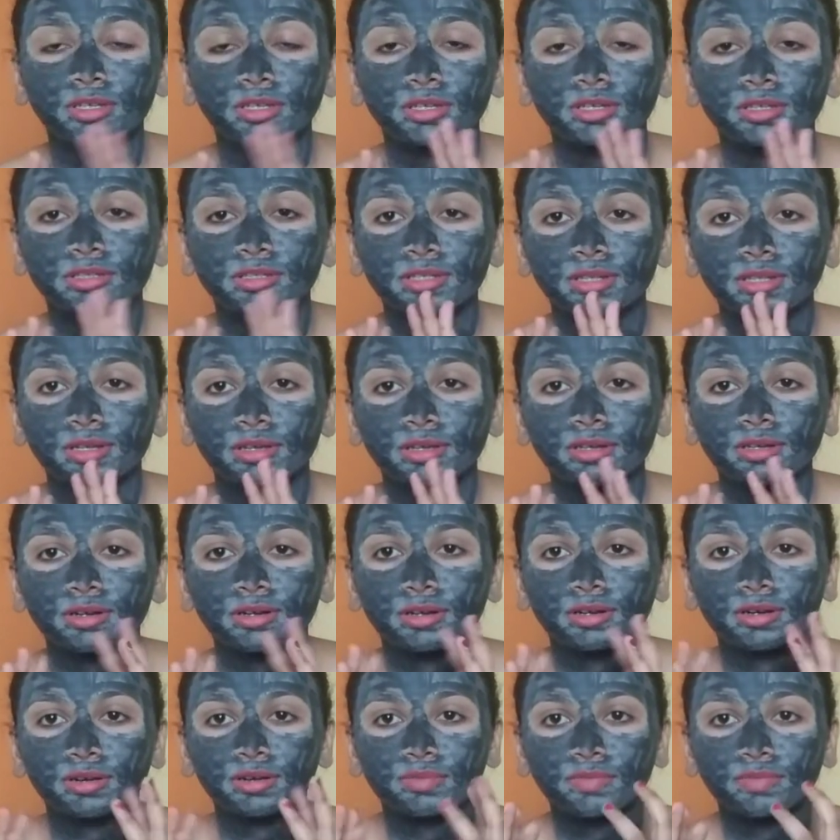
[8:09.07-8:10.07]
It's like
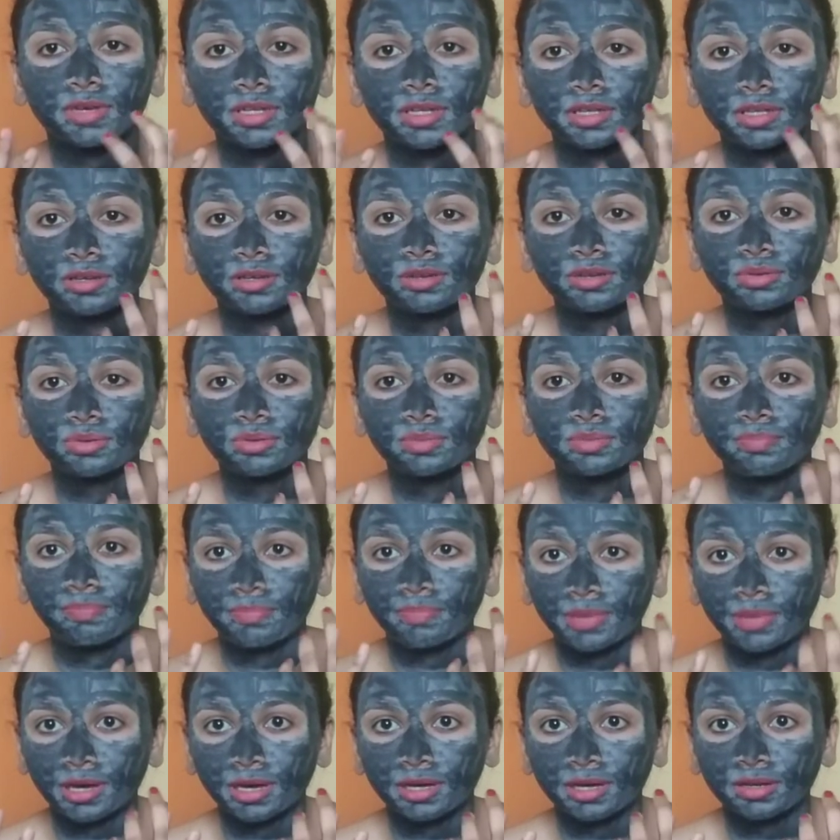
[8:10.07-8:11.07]
a very good
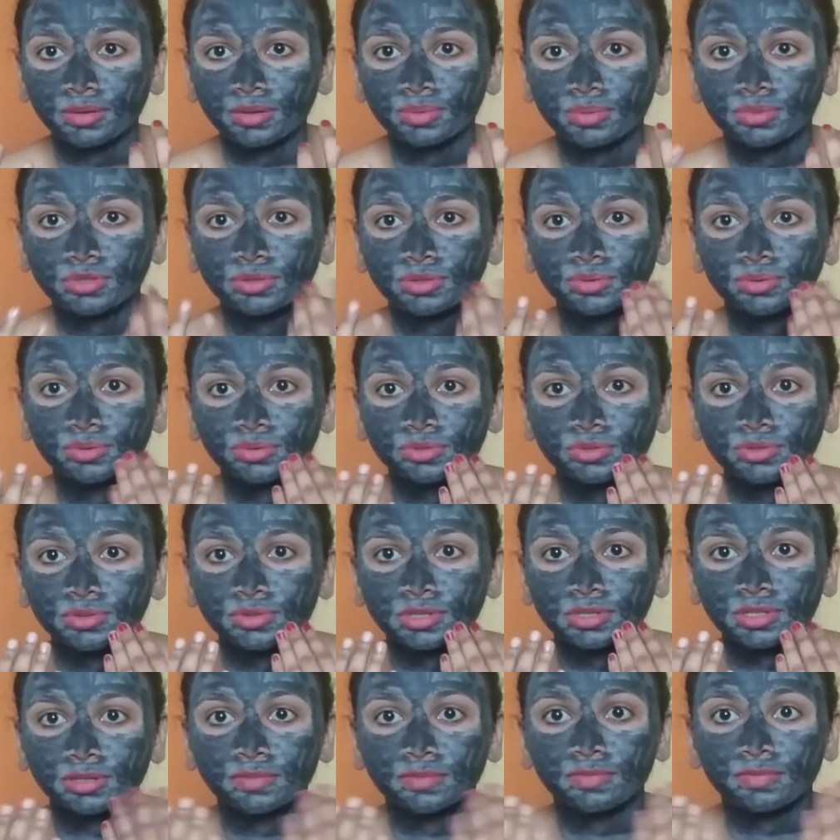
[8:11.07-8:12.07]
pack which holds your
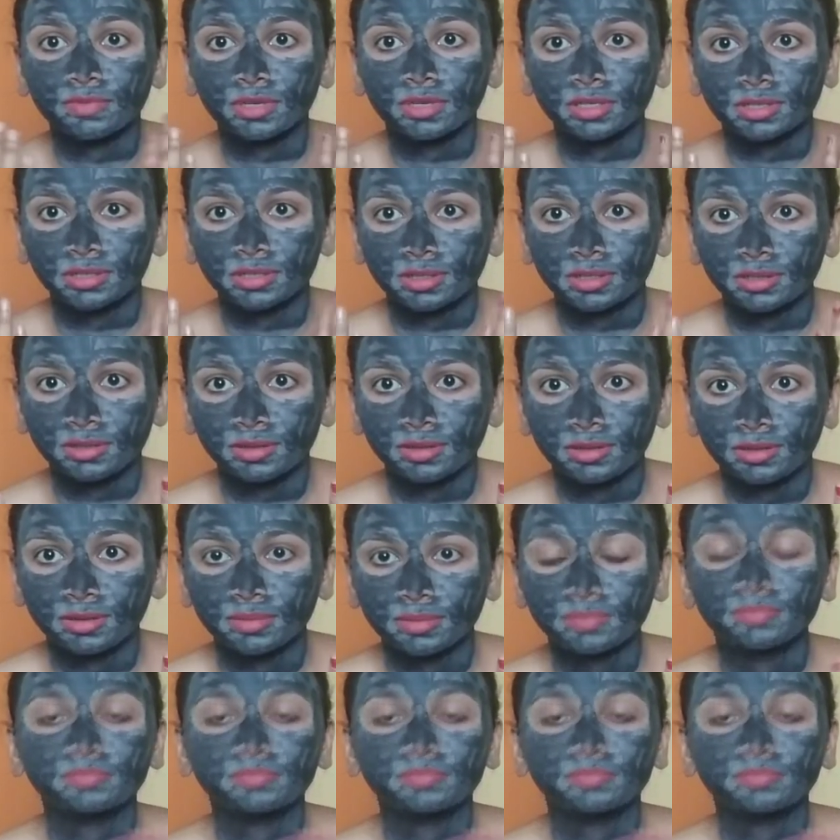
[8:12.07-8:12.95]
skin very tightly.